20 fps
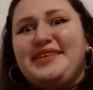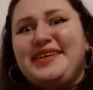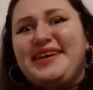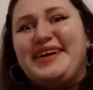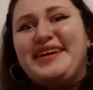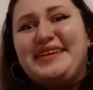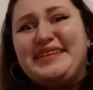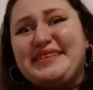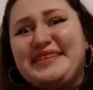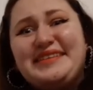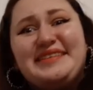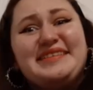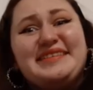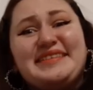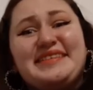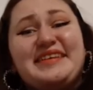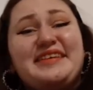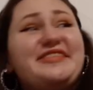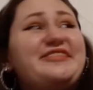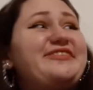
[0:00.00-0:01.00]

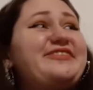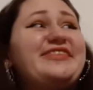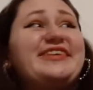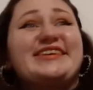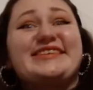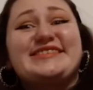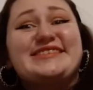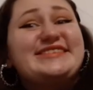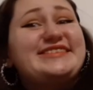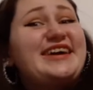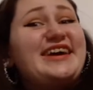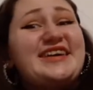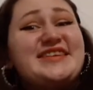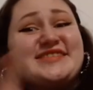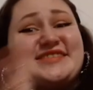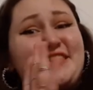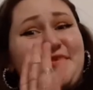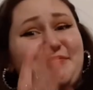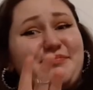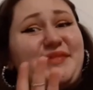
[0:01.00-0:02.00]
There's
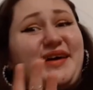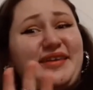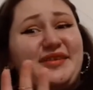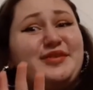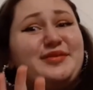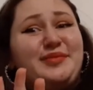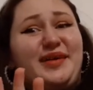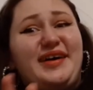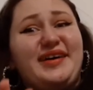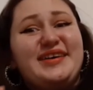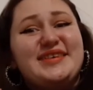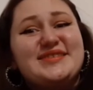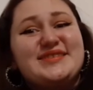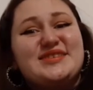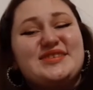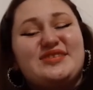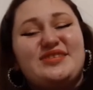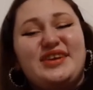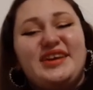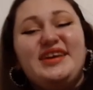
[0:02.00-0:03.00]
some better mangas
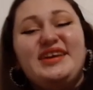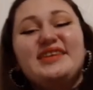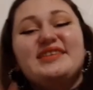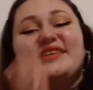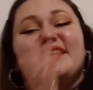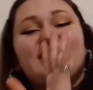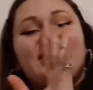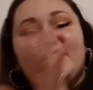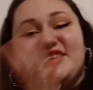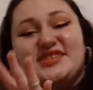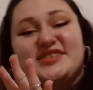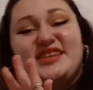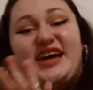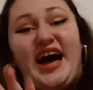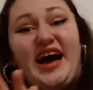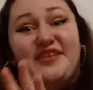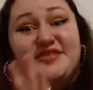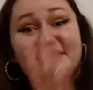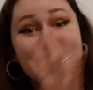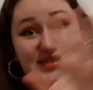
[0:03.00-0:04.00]
to read that doesn't
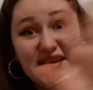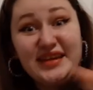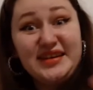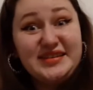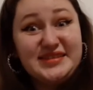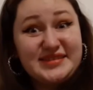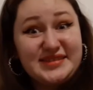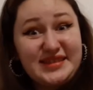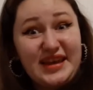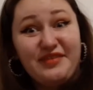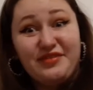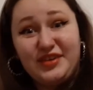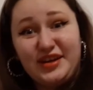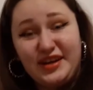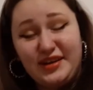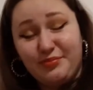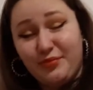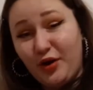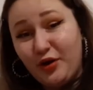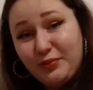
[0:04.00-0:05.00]
have sex
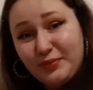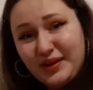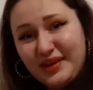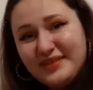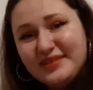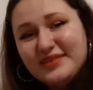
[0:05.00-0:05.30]
every moment.